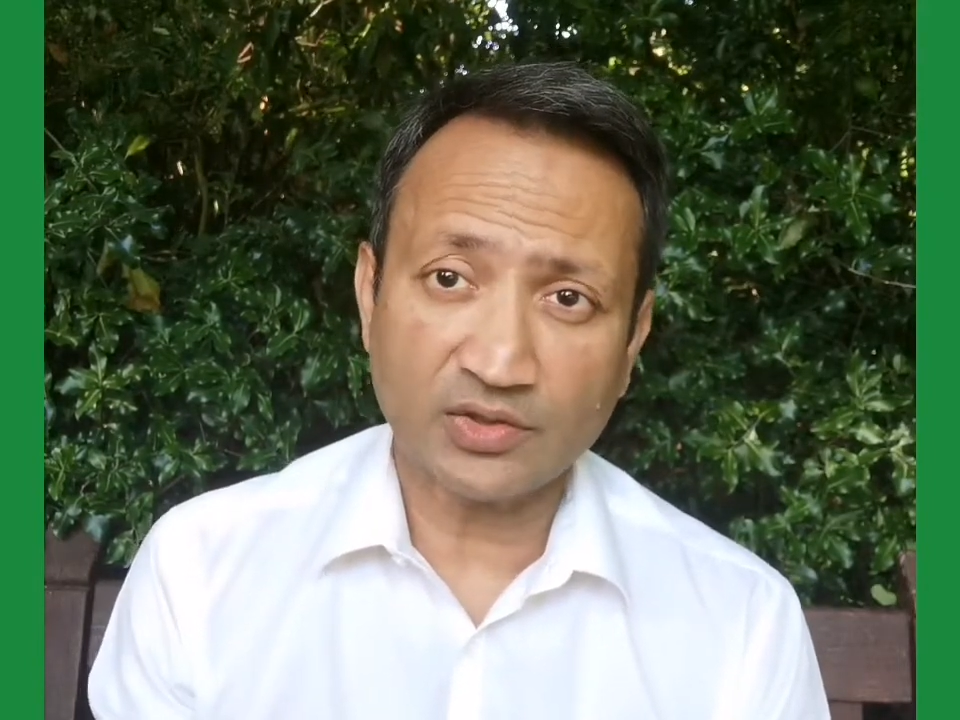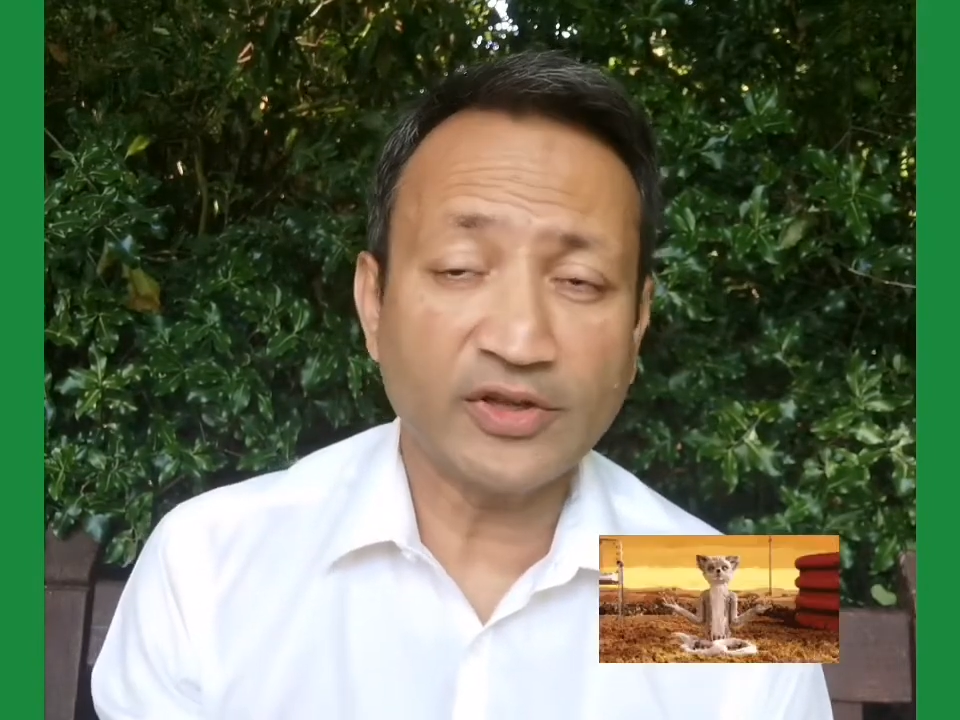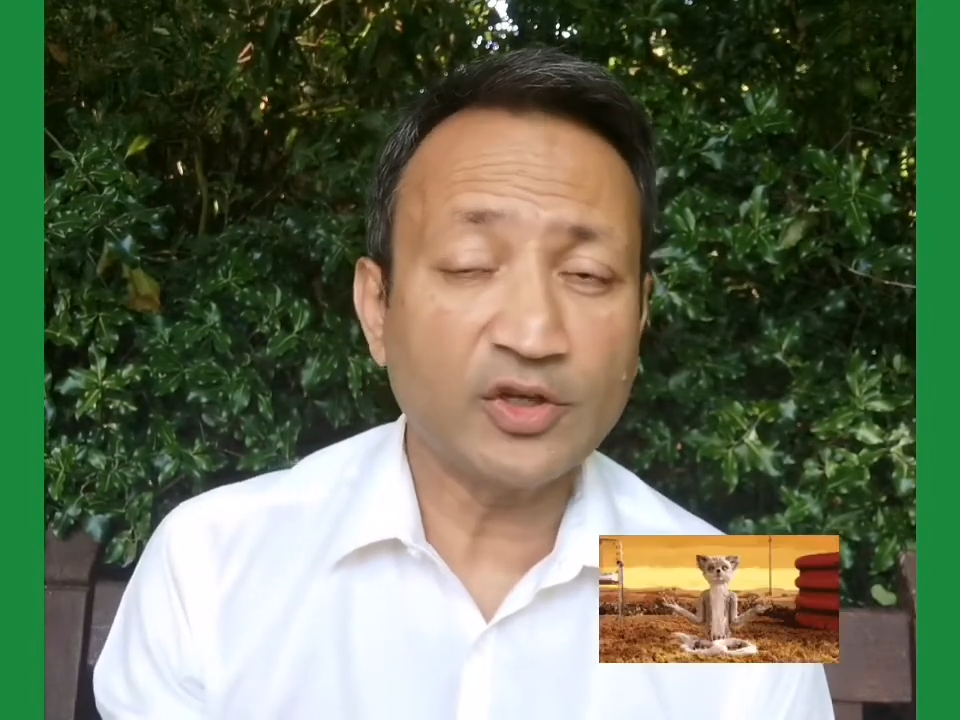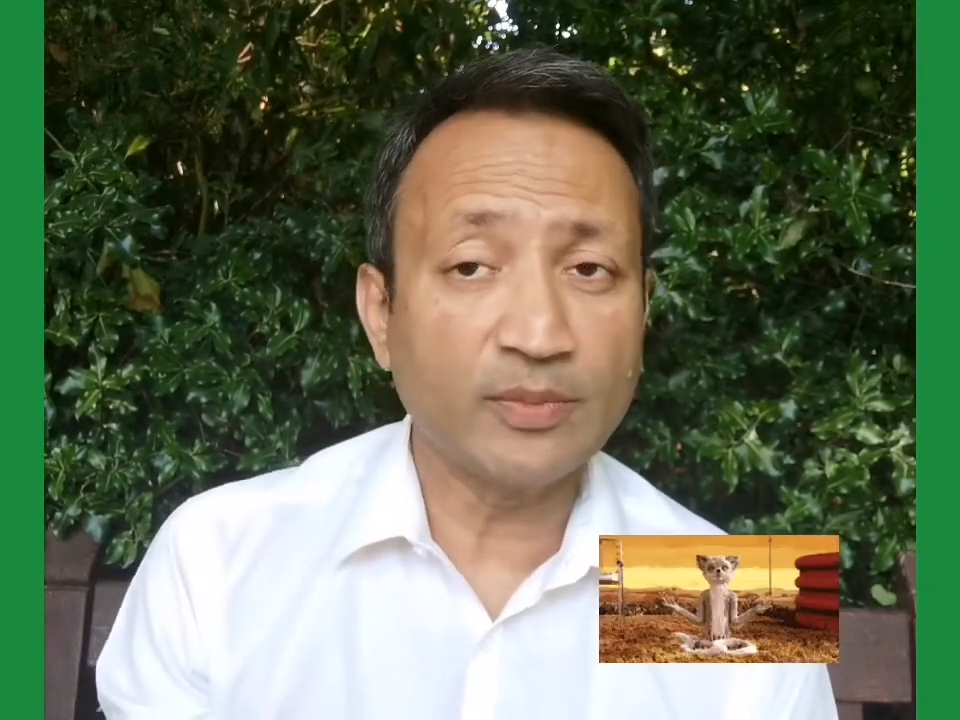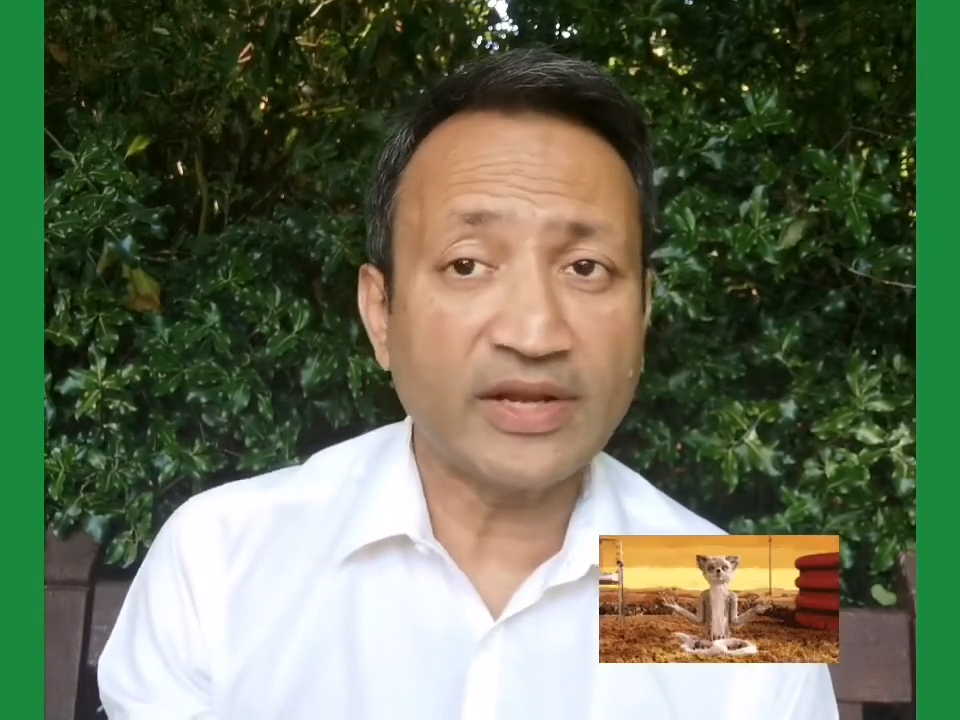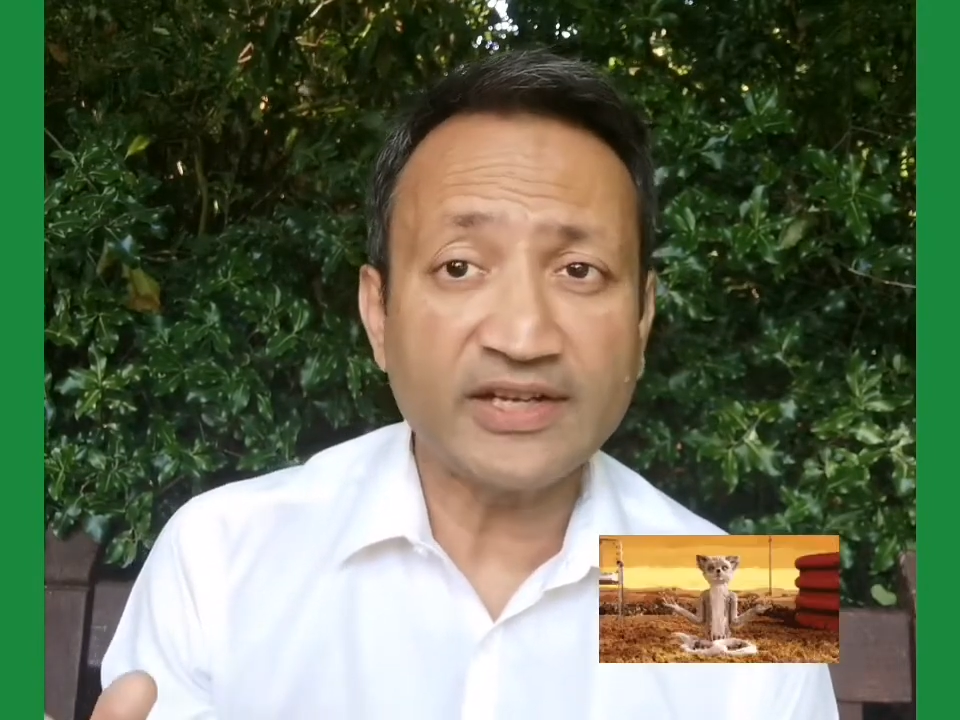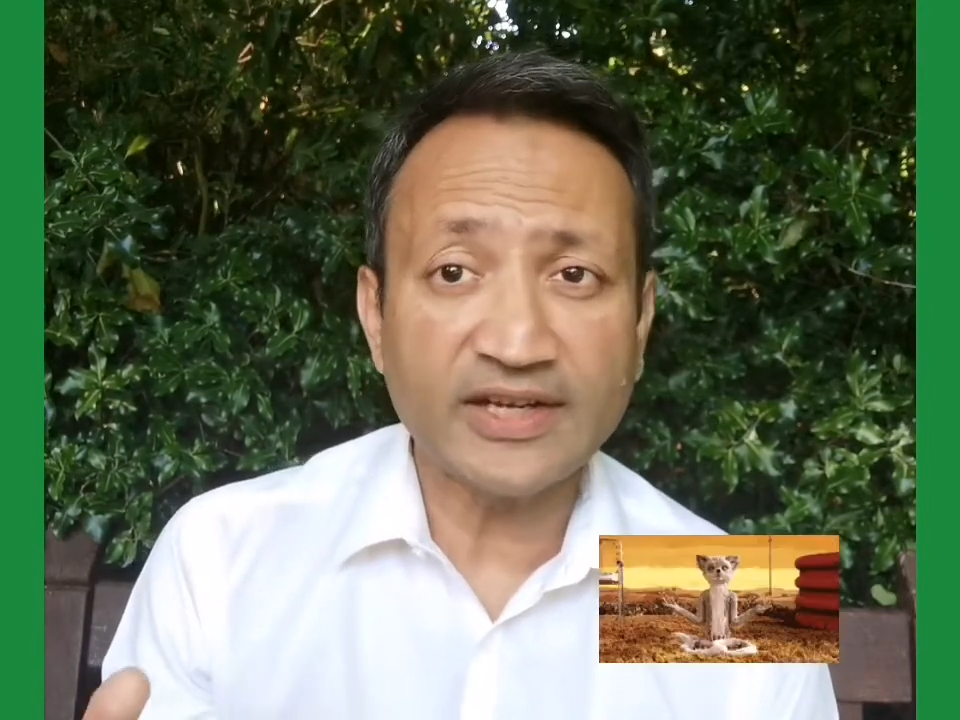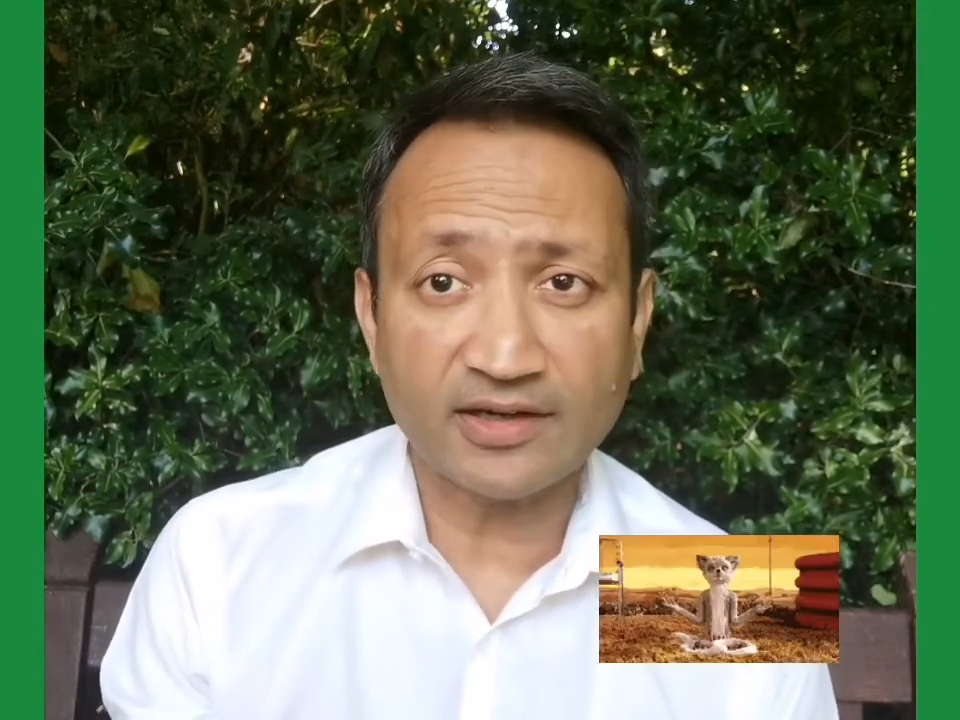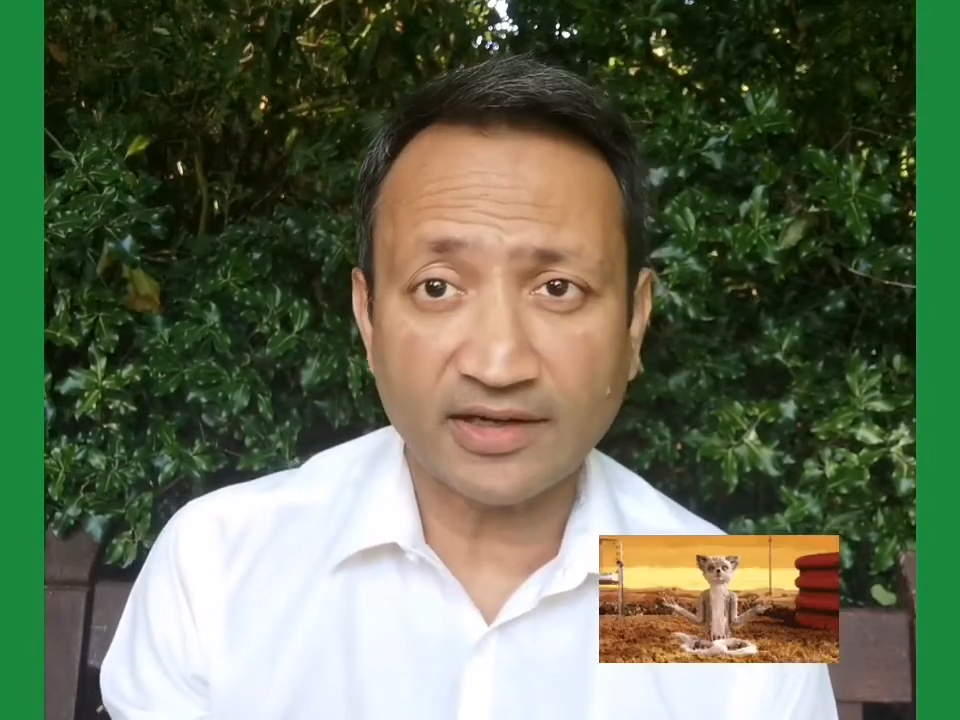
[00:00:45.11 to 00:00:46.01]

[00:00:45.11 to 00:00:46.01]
So when you meditate